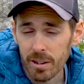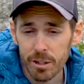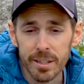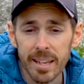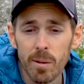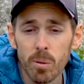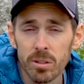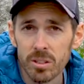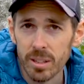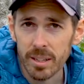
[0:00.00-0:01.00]
You can get
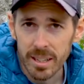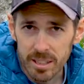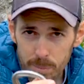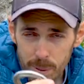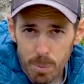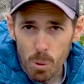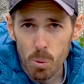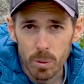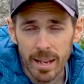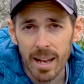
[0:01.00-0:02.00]
ones that need to be
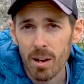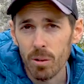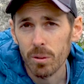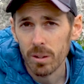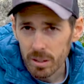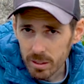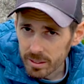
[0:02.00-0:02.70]
pulled down